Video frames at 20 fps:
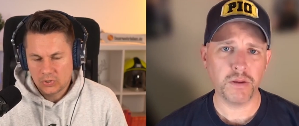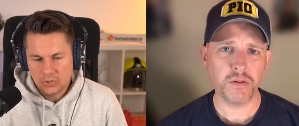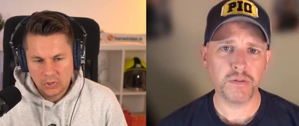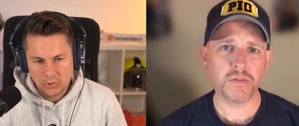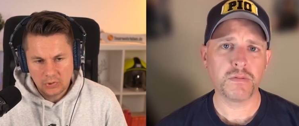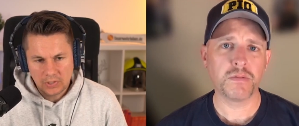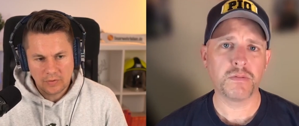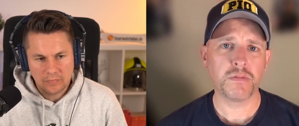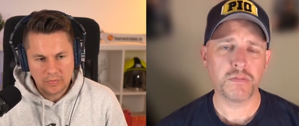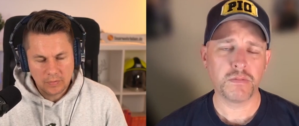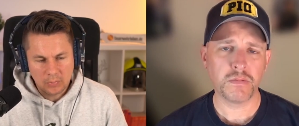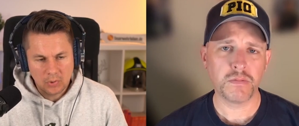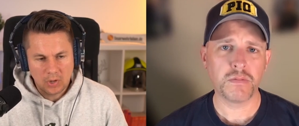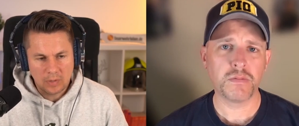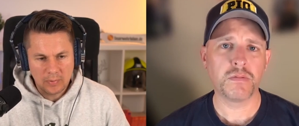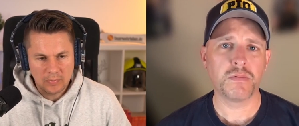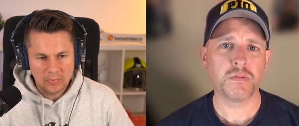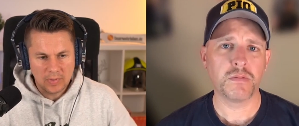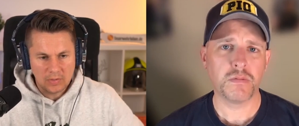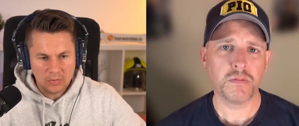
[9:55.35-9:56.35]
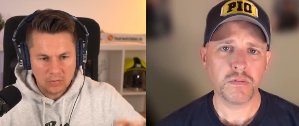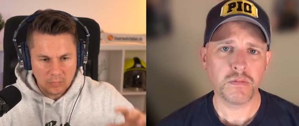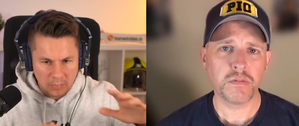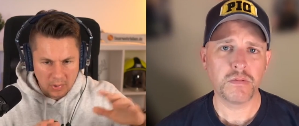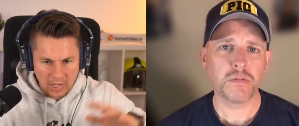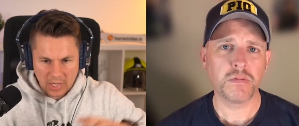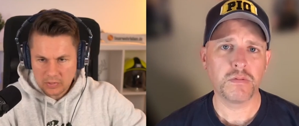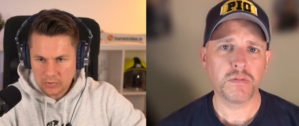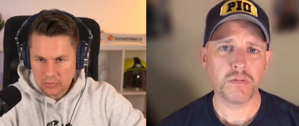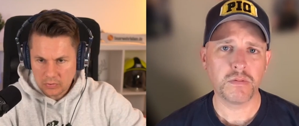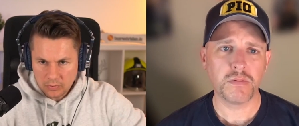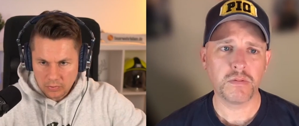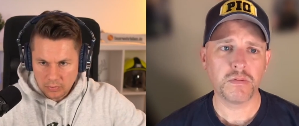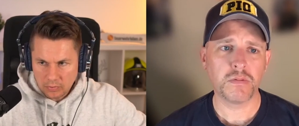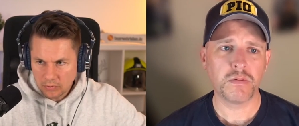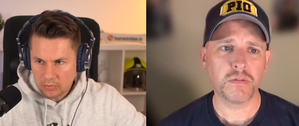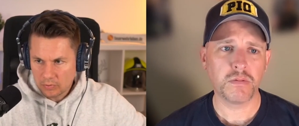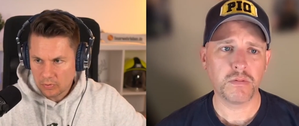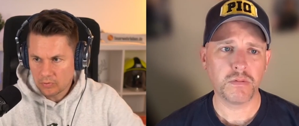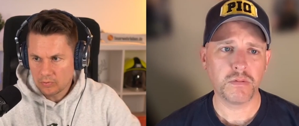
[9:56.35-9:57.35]
Speaker 1: you don't have the problem that you break
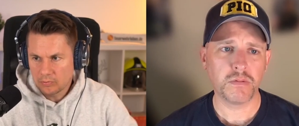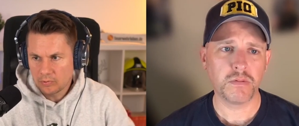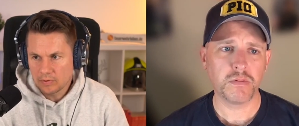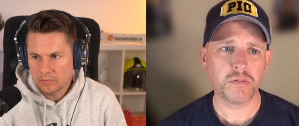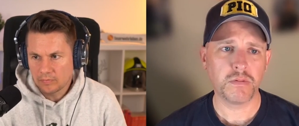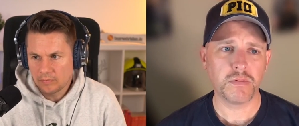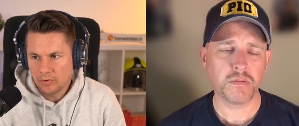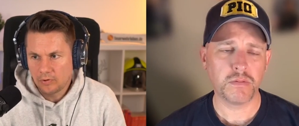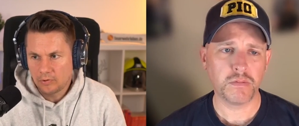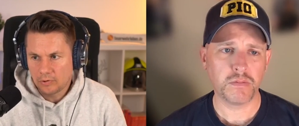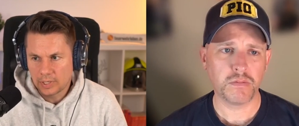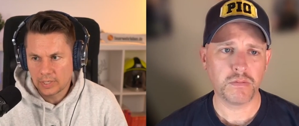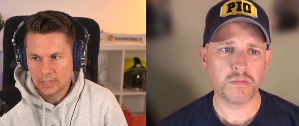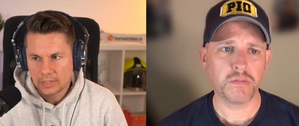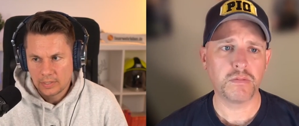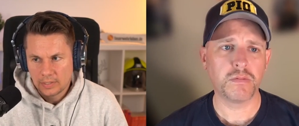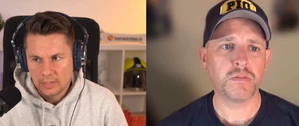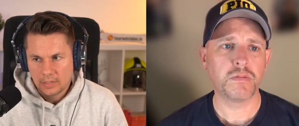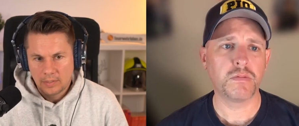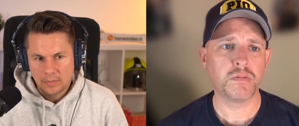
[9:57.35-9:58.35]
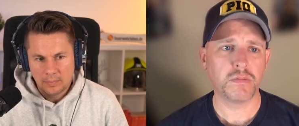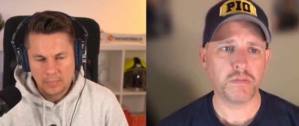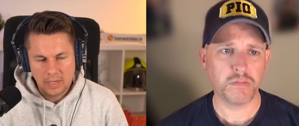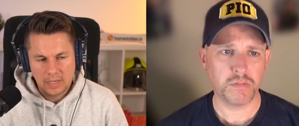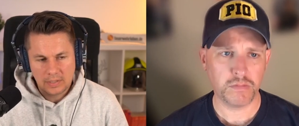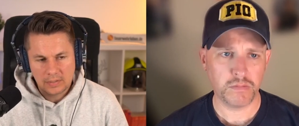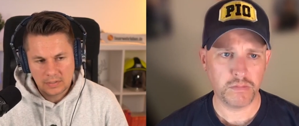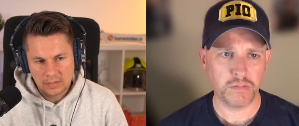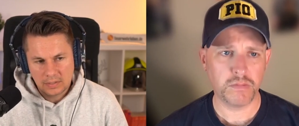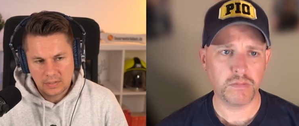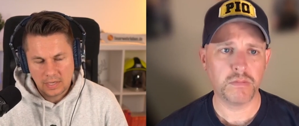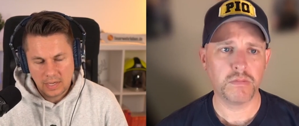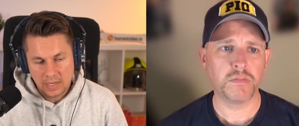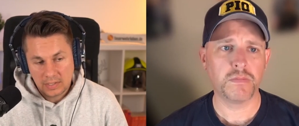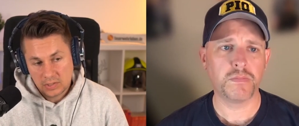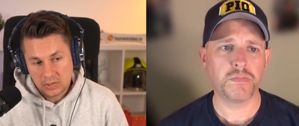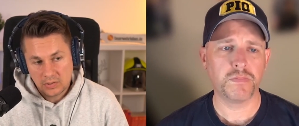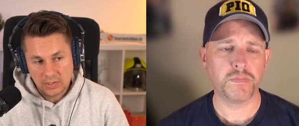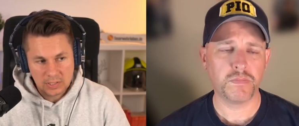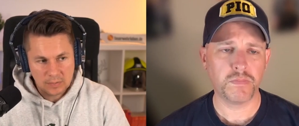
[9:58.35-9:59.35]
through through the floor. But uh,
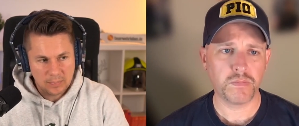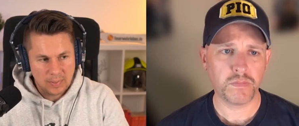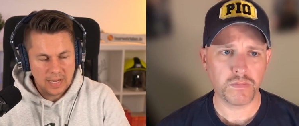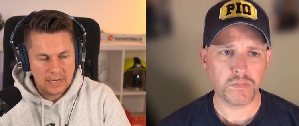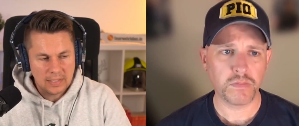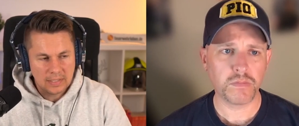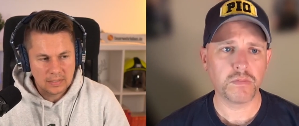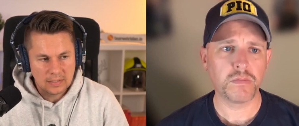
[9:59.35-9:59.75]
as you explain it,